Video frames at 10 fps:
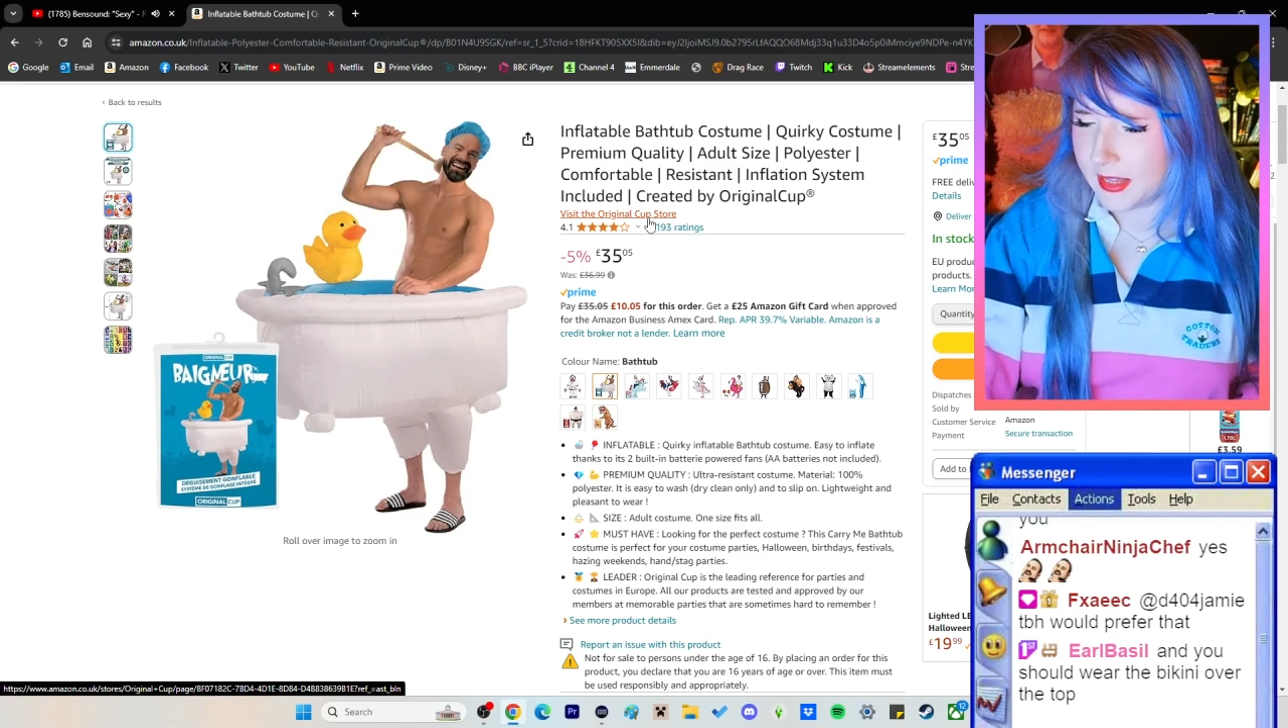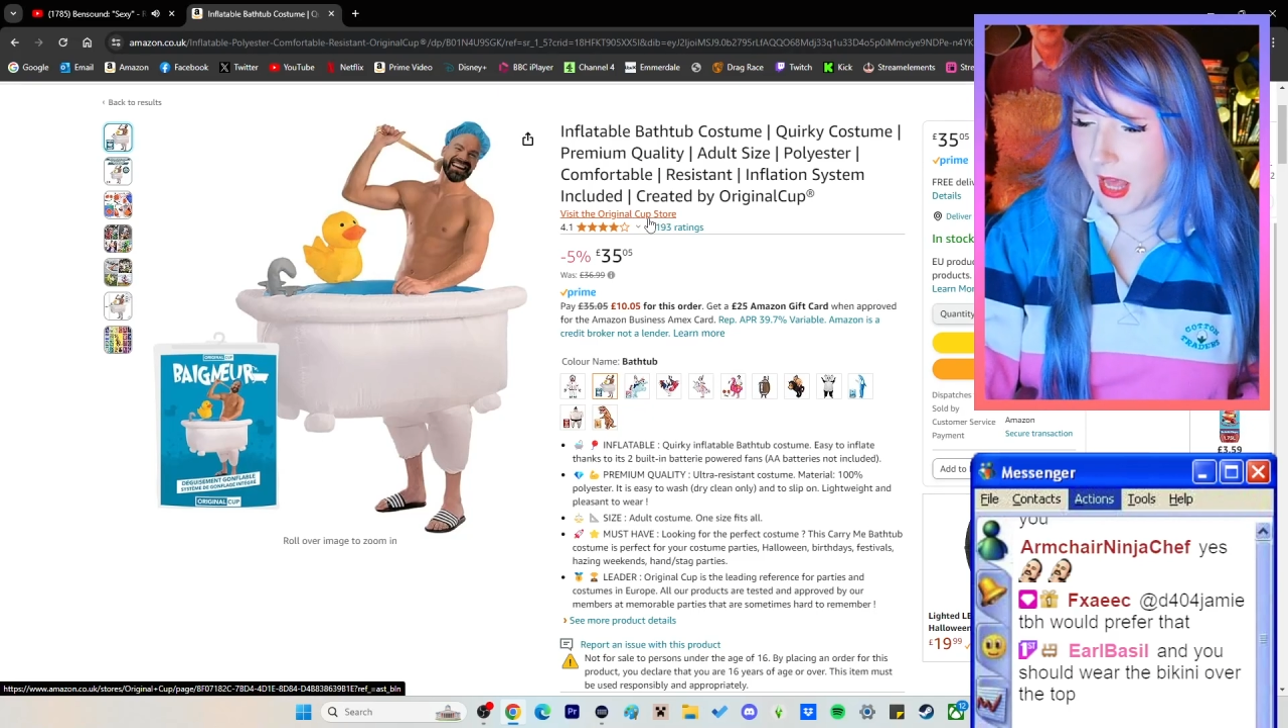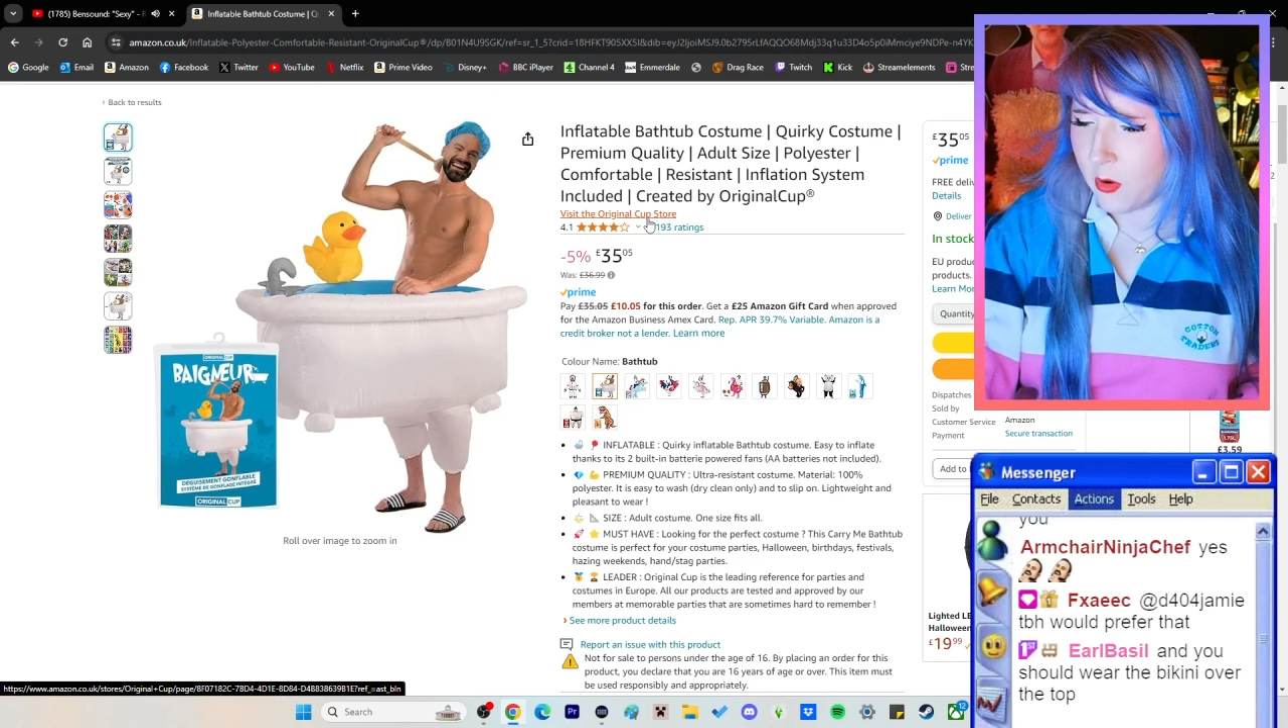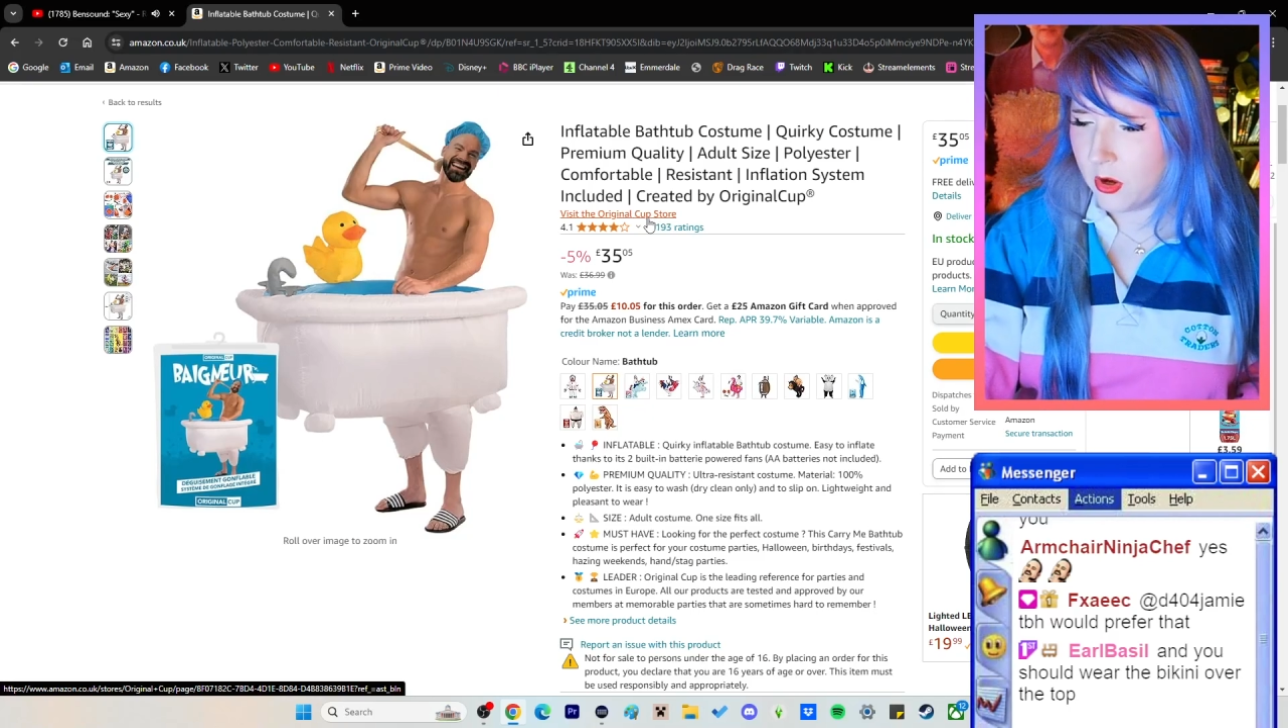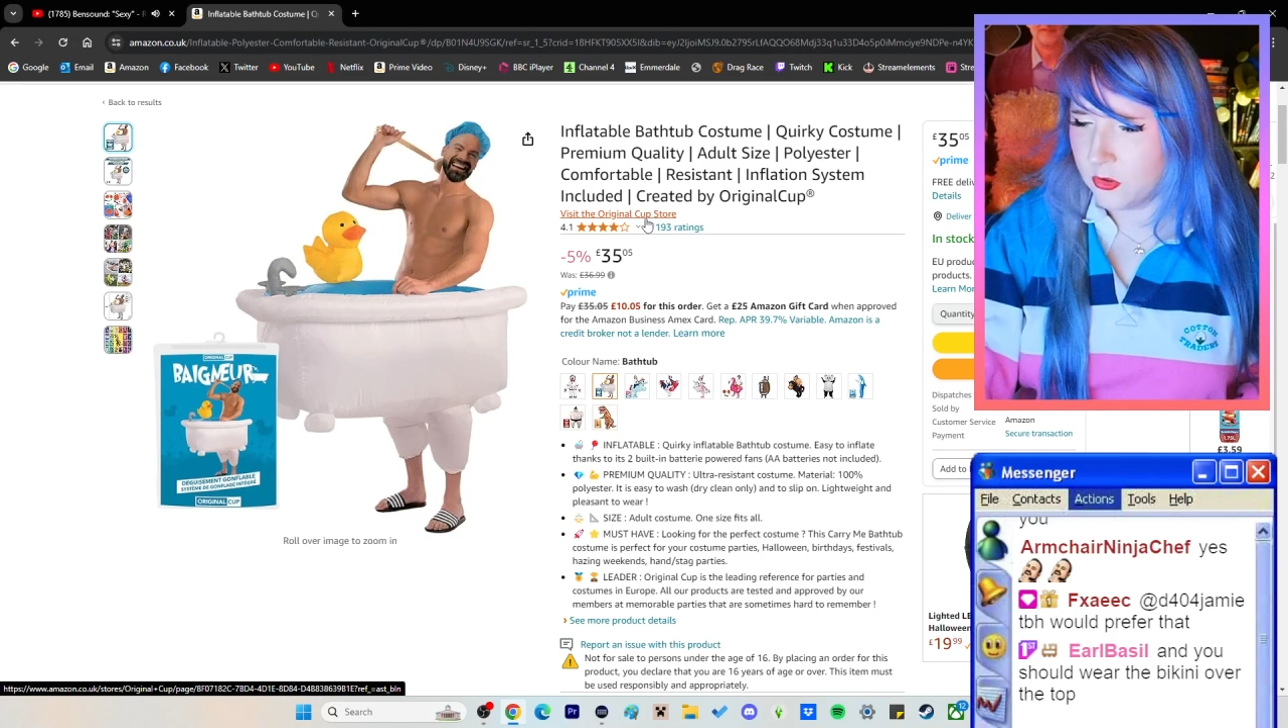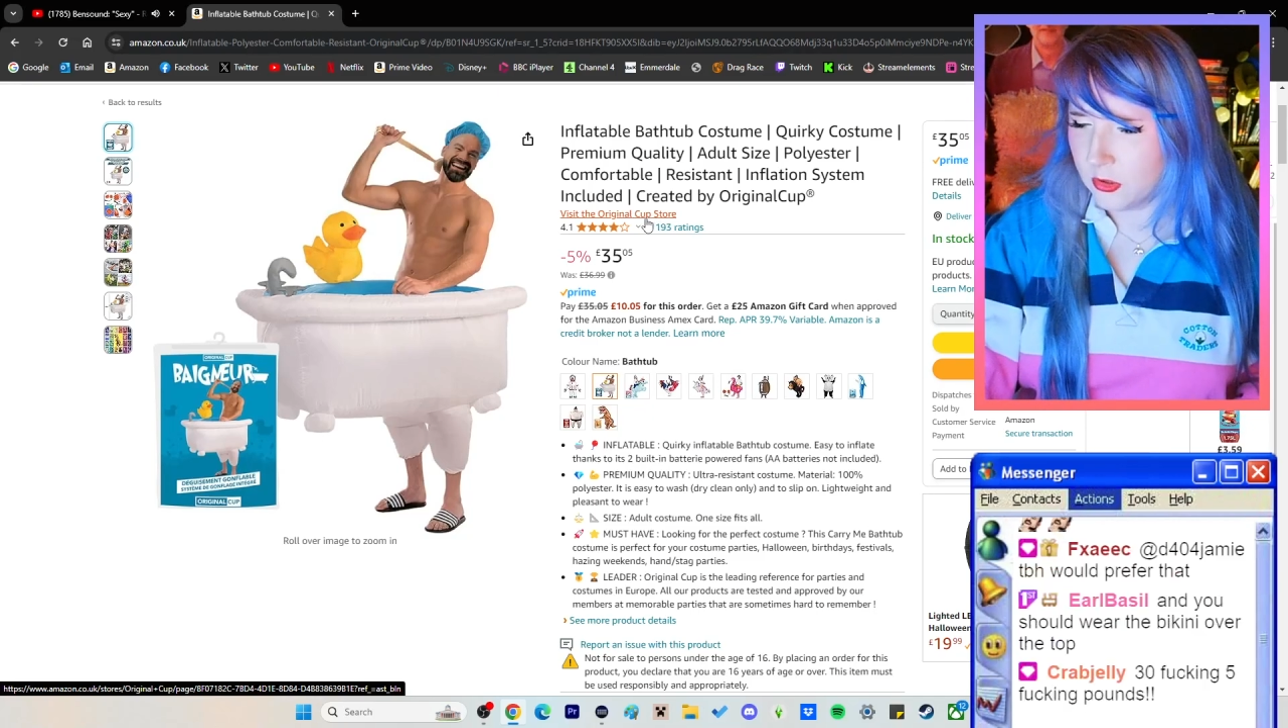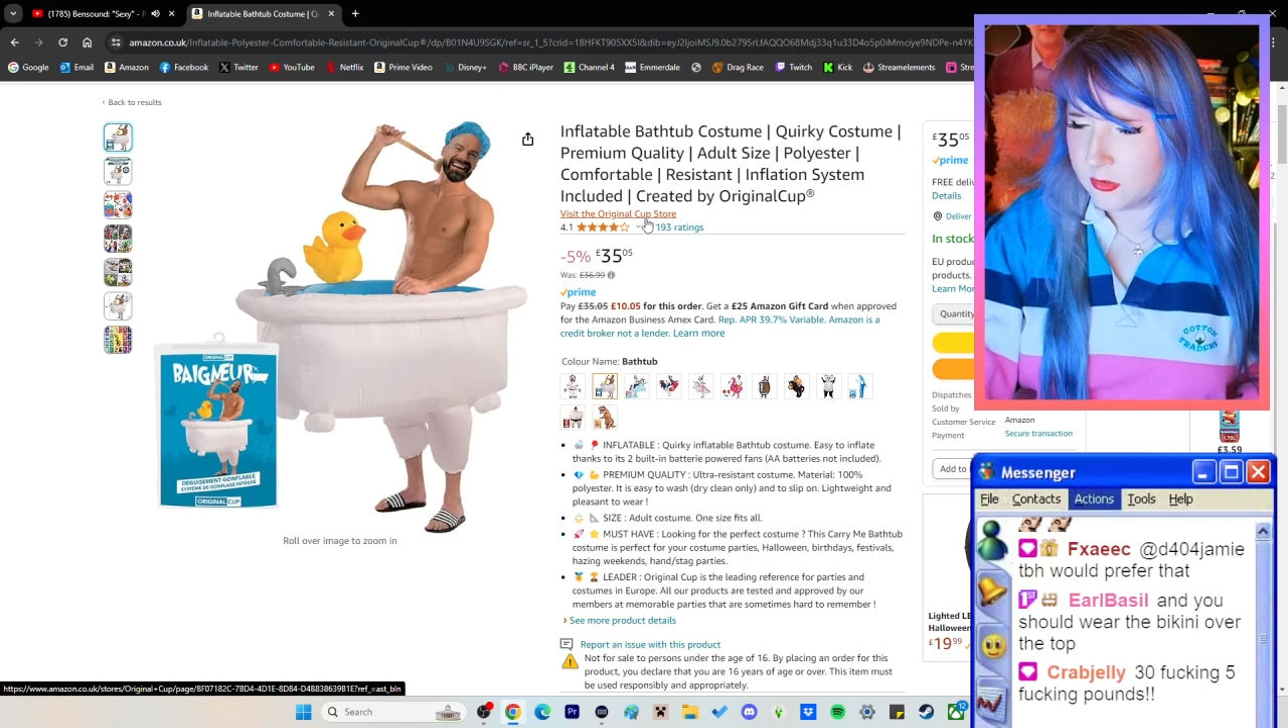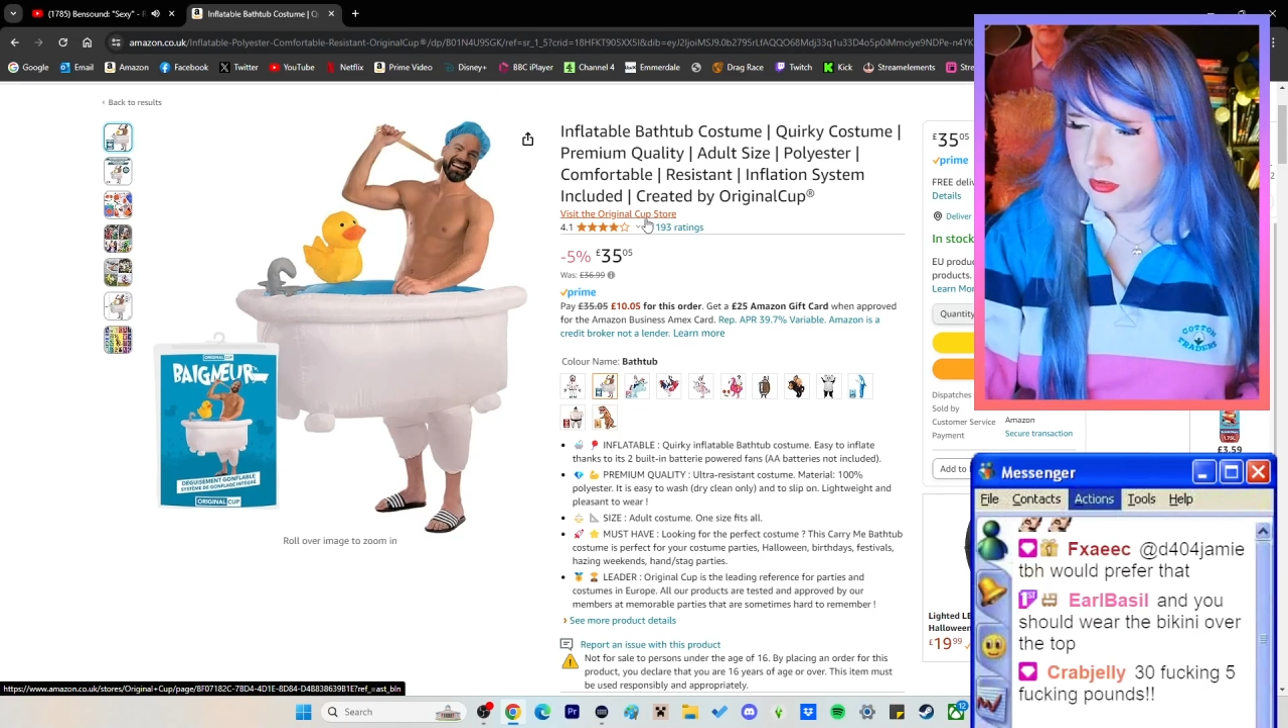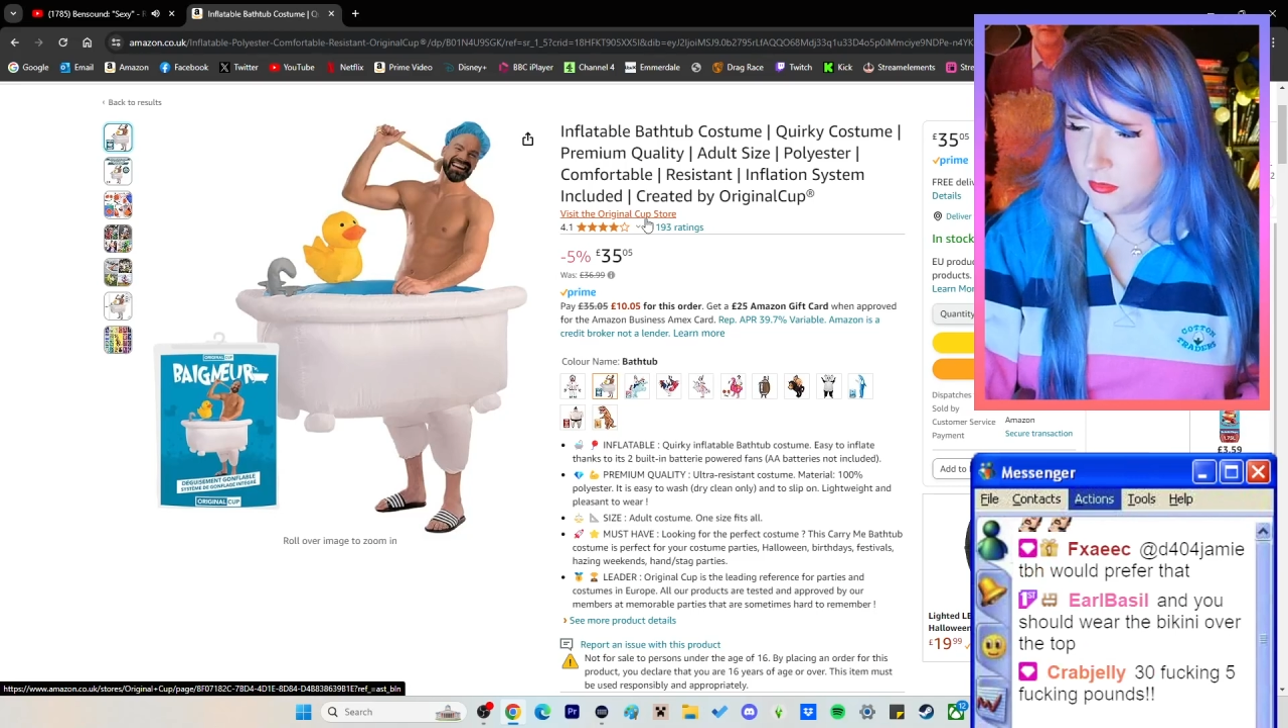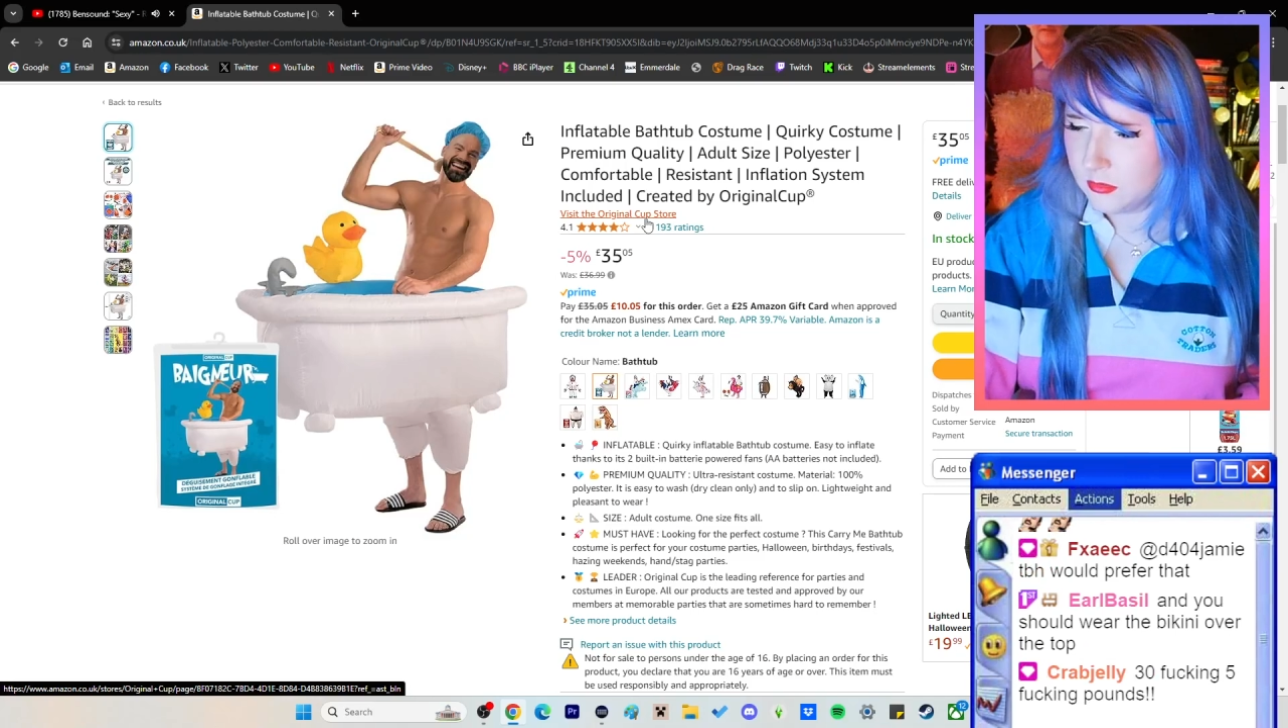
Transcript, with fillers: out or nothing.